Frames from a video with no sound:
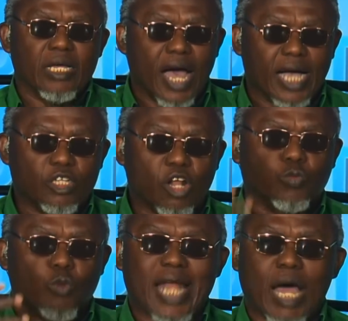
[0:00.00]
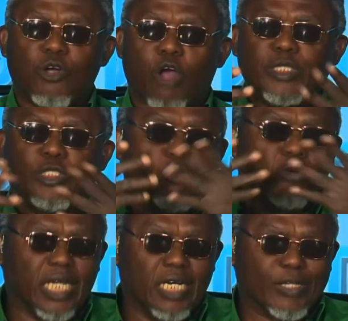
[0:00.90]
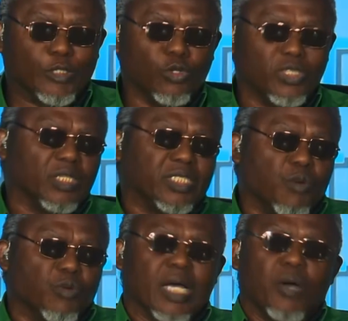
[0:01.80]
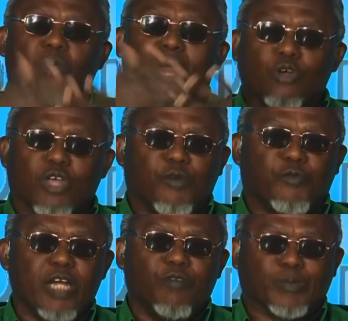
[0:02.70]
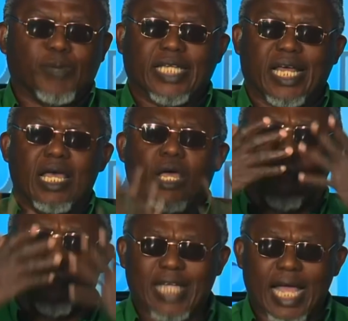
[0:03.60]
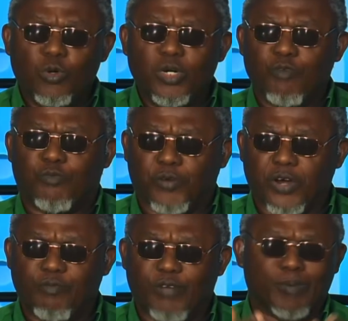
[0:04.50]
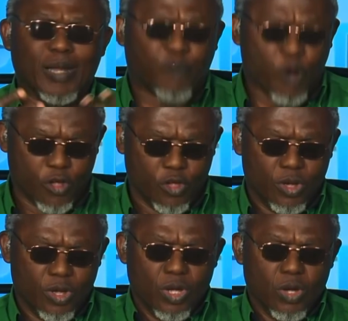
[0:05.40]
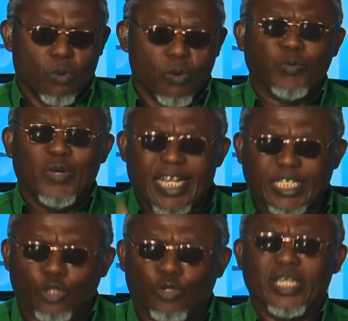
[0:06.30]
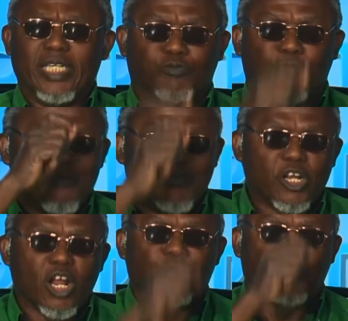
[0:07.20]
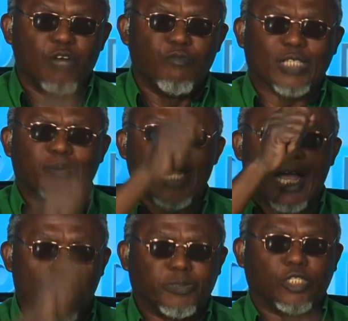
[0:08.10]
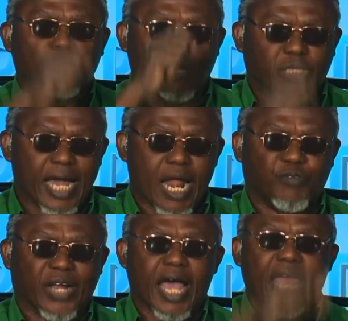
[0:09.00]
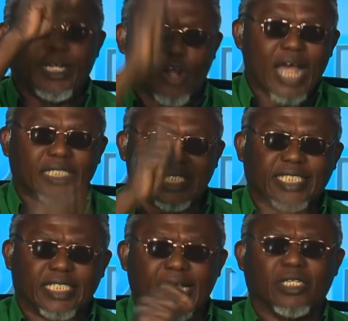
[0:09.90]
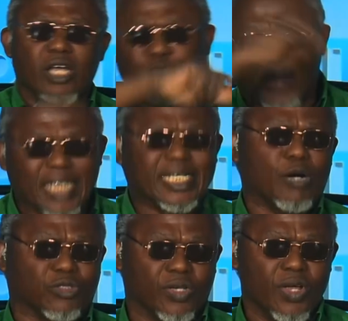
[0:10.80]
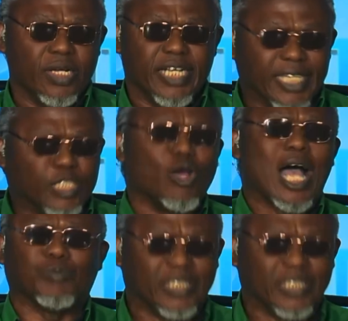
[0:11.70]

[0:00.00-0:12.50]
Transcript: asking us, what are we coming to Geneva to do? We said, we say we are looking for foreign investment. He said, what are you looking for foreign investment for? What we need to do is for every dollar of foreign investment that comes into sub-Saharan Africa, a dollar and 60 cents flies out. This issue has been